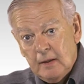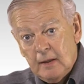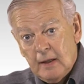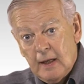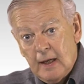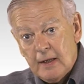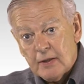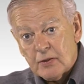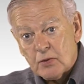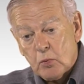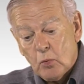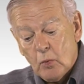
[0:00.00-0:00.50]

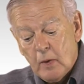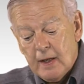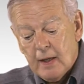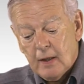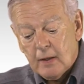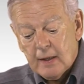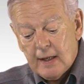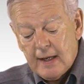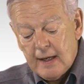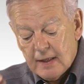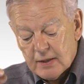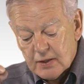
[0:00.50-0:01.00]
as
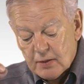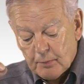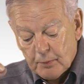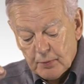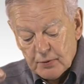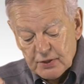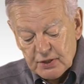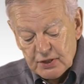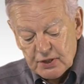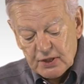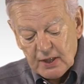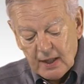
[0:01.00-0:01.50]
well as
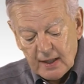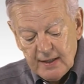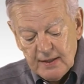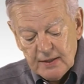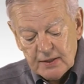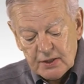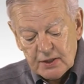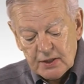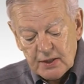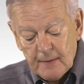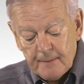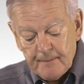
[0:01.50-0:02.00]

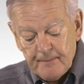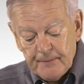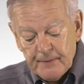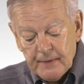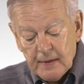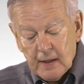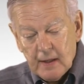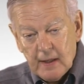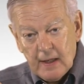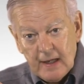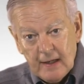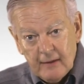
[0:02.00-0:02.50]
precise
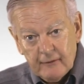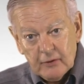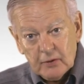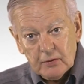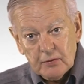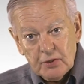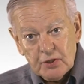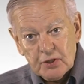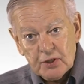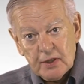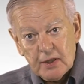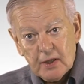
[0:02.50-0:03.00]

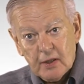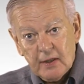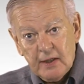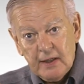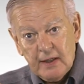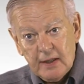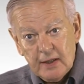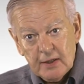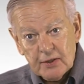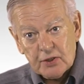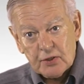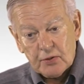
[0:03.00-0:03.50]
evolutionary
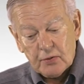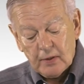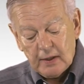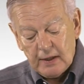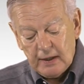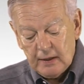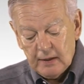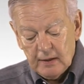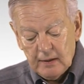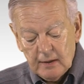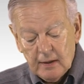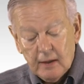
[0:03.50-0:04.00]

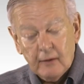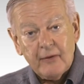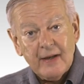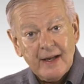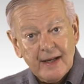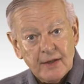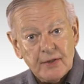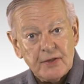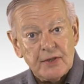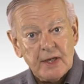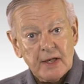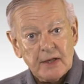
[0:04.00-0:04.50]
history of
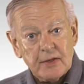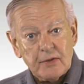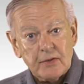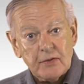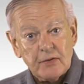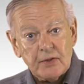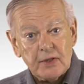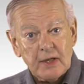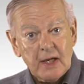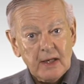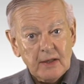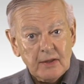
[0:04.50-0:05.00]

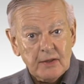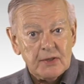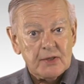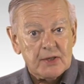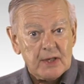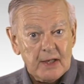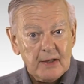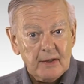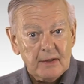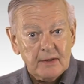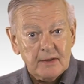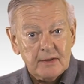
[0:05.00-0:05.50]
ancestors and
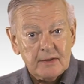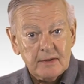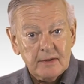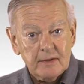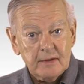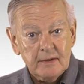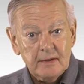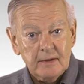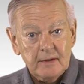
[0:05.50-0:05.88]
descendants.